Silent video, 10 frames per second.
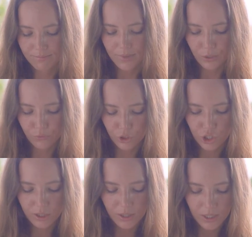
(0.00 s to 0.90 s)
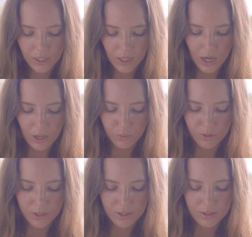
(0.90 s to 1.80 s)
Unfortunately, I
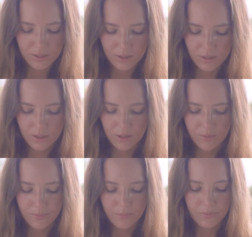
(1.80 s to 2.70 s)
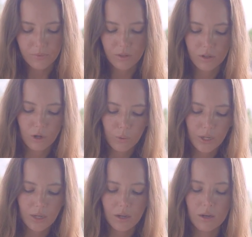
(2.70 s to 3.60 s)
was
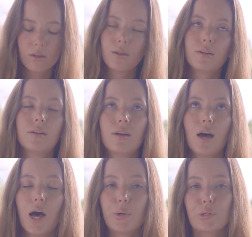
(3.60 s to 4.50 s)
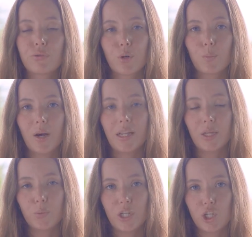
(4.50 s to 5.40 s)
going out from
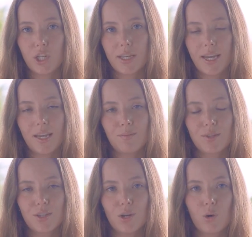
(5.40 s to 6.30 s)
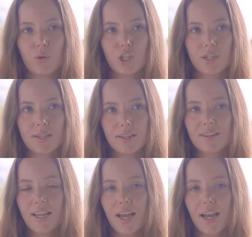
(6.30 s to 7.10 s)
Bali when she came, so we just didn't